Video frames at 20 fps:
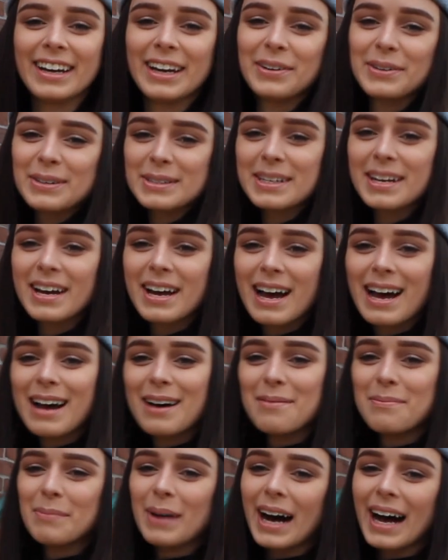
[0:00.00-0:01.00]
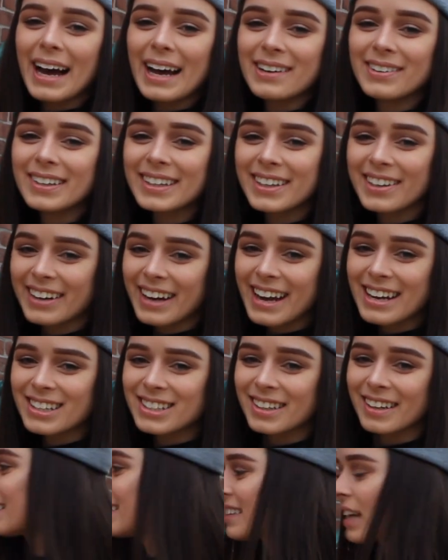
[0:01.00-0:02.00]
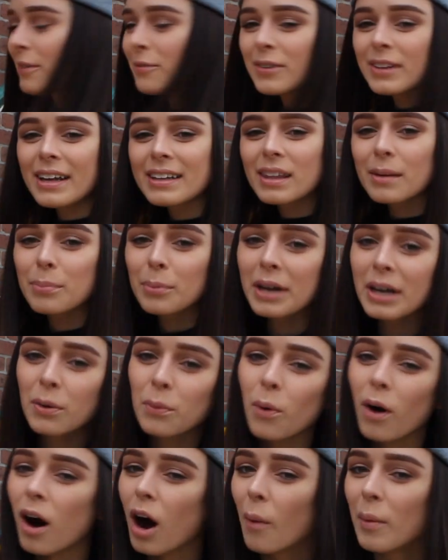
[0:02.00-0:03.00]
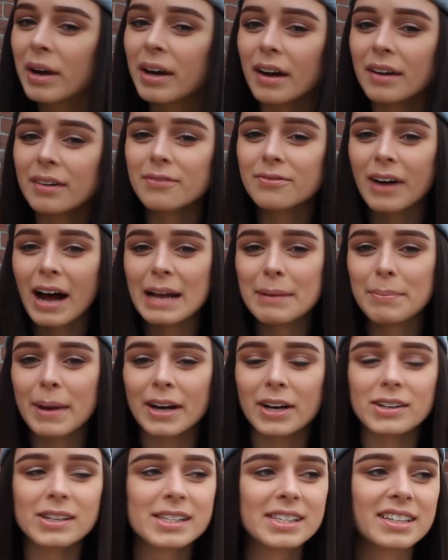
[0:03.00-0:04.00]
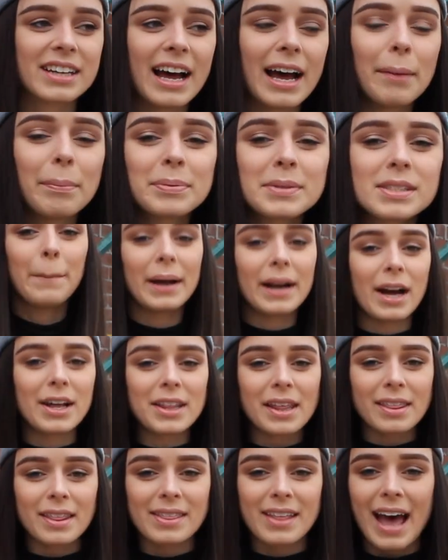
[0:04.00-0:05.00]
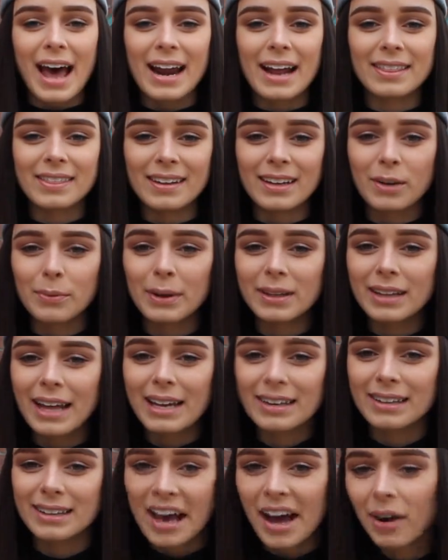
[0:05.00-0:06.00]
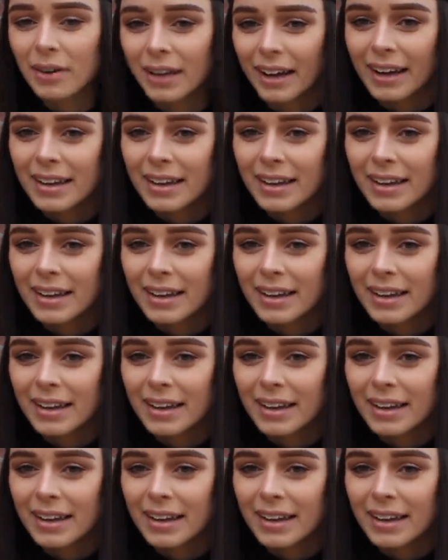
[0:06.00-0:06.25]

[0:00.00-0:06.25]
and here is my recreation, except for like the brick wall, we couldn't find better steps. But other than that, I think we like nailed